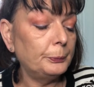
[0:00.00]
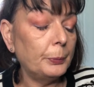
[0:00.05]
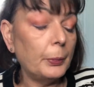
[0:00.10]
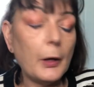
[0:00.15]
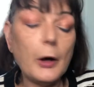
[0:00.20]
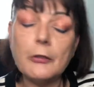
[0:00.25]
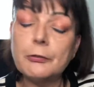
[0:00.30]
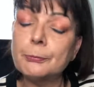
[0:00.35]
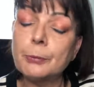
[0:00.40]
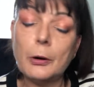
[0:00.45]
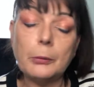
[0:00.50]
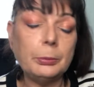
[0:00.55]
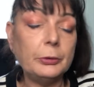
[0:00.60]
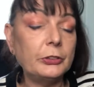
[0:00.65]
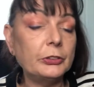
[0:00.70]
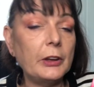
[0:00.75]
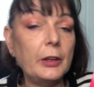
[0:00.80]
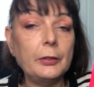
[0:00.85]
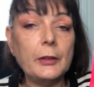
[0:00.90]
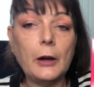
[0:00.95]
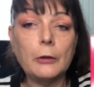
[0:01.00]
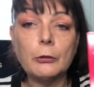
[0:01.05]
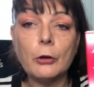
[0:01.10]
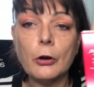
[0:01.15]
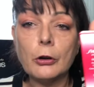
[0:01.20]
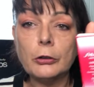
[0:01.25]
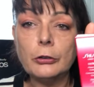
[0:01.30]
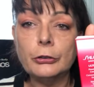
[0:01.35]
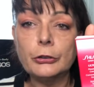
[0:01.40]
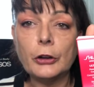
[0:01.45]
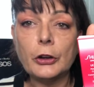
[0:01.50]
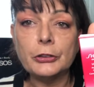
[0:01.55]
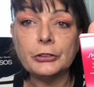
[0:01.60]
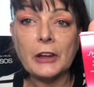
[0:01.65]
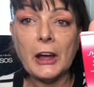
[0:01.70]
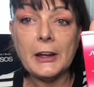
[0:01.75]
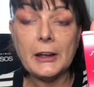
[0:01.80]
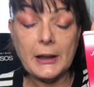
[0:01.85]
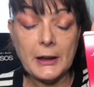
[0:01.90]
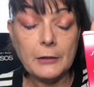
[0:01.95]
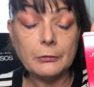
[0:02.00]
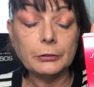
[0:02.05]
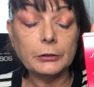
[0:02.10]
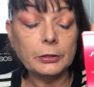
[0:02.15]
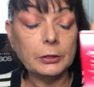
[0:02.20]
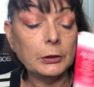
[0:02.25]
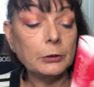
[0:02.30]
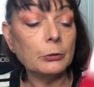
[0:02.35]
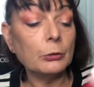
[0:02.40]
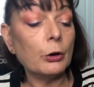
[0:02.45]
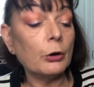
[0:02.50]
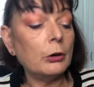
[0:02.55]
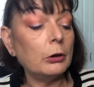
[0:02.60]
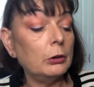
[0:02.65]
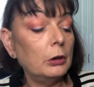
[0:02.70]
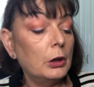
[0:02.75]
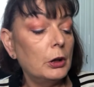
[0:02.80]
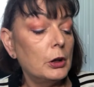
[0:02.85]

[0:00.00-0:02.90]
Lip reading: I've probably said that wrong because I say everything wrong.